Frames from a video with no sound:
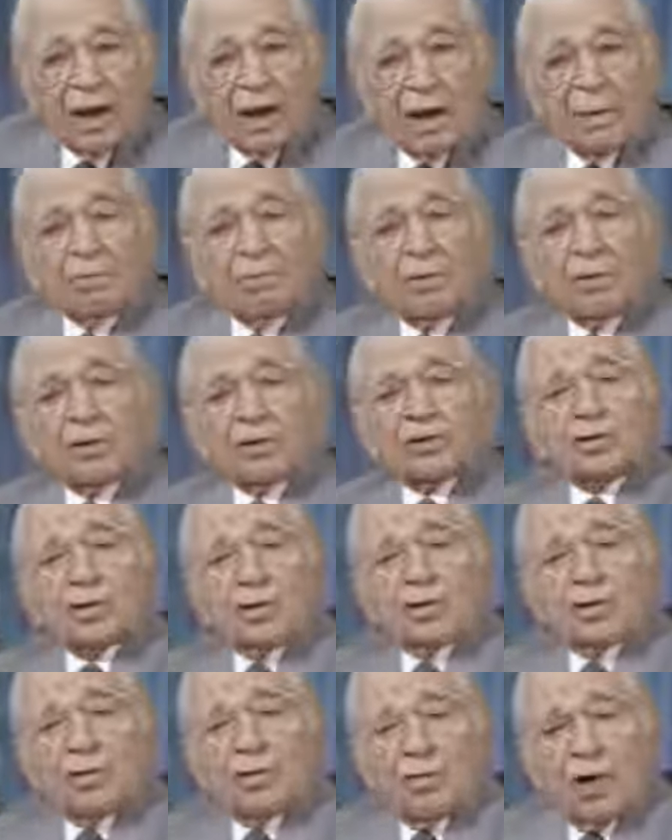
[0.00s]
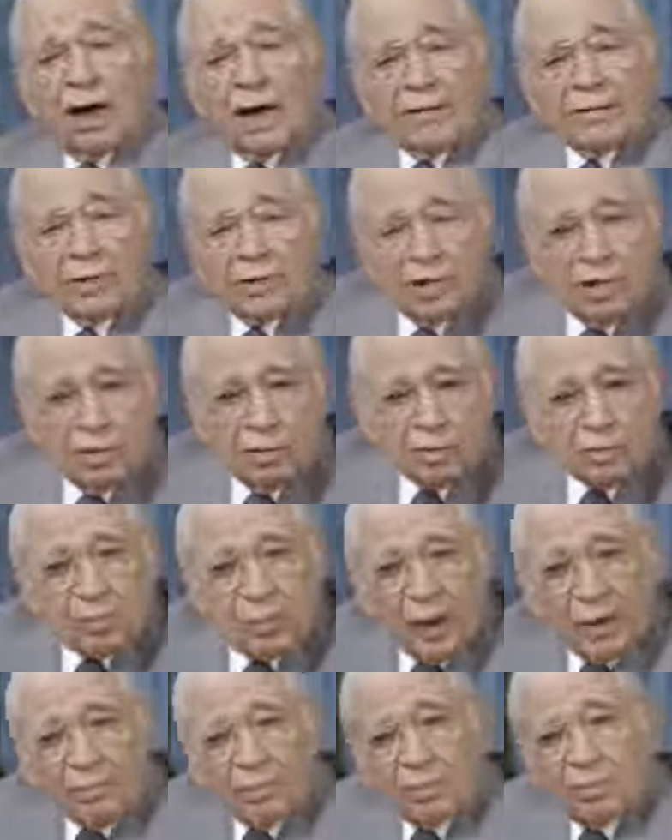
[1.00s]
And pretty soon the rival
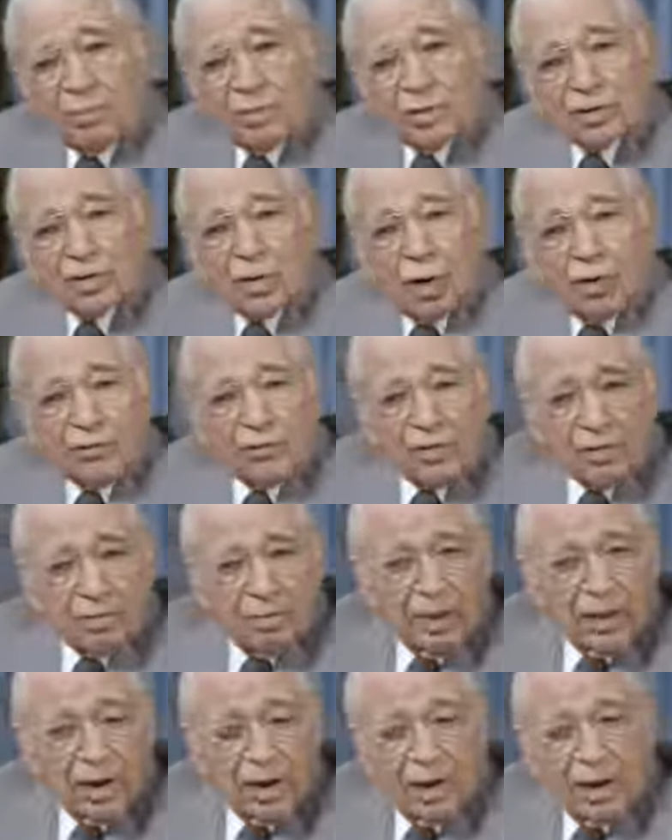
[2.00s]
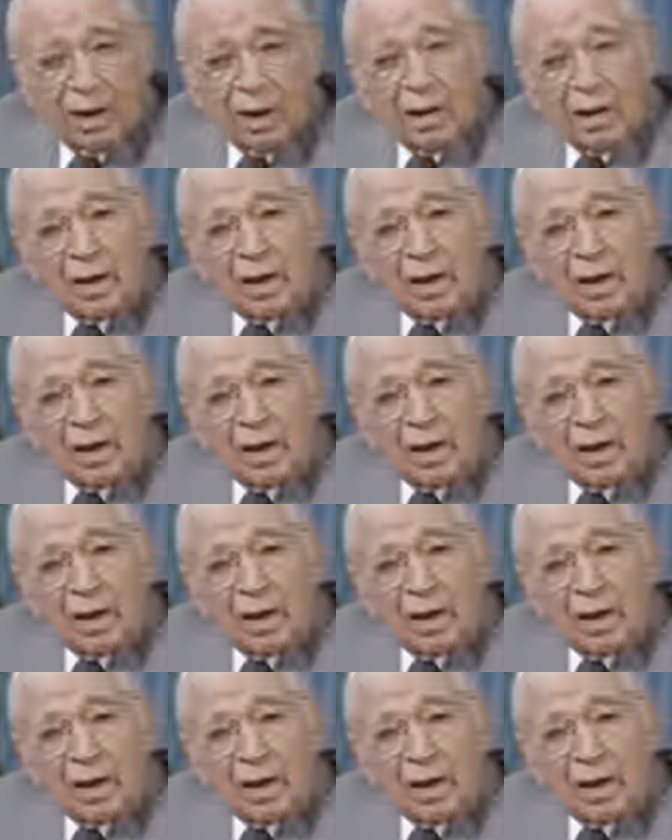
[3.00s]
newspaper was offering me